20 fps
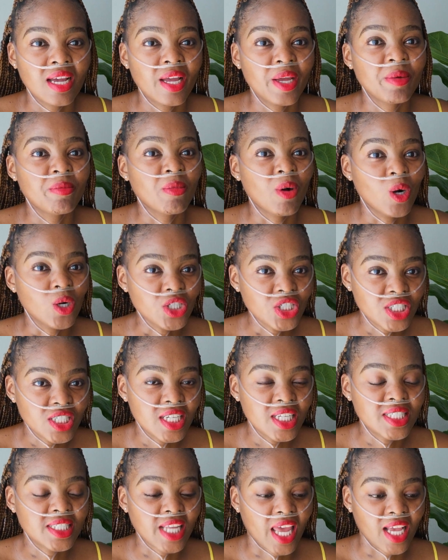
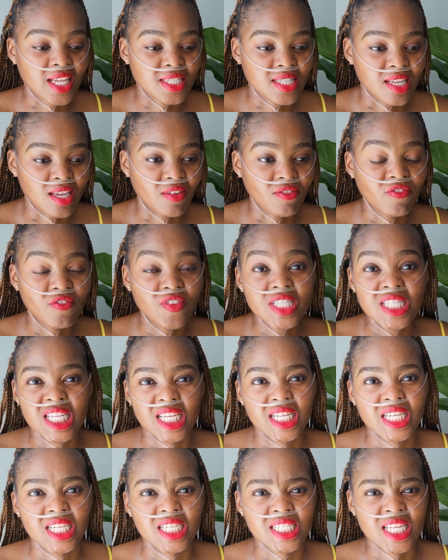Emotionally taxing,
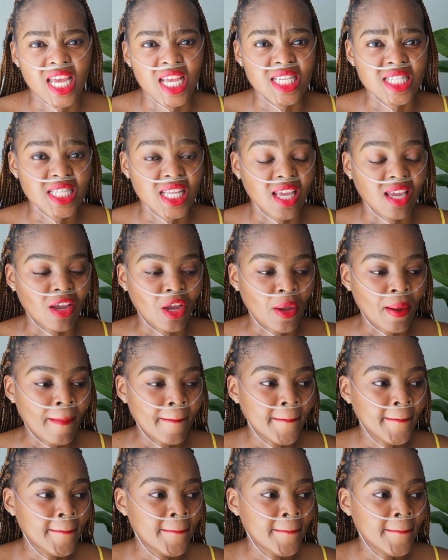physically taxing.